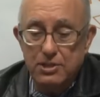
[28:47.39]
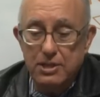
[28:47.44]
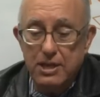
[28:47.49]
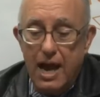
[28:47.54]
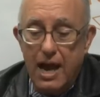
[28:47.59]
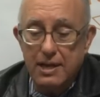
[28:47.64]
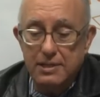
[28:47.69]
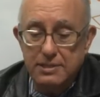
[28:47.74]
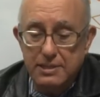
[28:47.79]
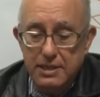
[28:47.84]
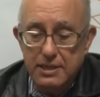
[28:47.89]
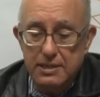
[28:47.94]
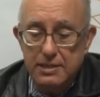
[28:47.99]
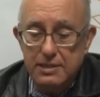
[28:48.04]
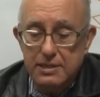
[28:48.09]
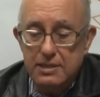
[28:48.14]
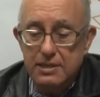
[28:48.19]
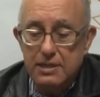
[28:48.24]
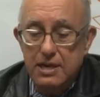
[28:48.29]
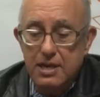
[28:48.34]
The
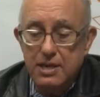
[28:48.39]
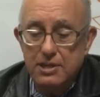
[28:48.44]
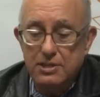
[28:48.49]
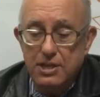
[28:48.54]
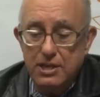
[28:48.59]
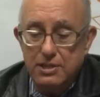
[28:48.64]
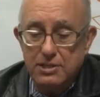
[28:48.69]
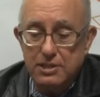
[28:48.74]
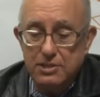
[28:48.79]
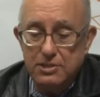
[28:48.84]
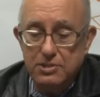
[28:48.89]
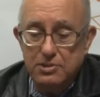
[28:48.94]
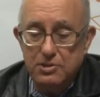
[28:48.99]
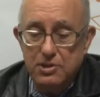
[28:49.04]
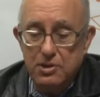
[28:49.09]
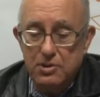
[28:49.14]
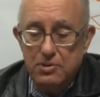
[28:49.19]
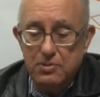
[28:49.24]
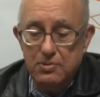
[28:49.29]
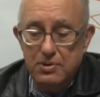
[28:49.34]
idea that you
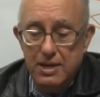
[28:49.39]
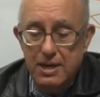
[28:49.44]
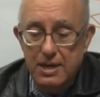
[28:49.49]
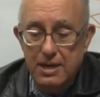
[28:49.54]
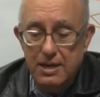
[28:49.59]
know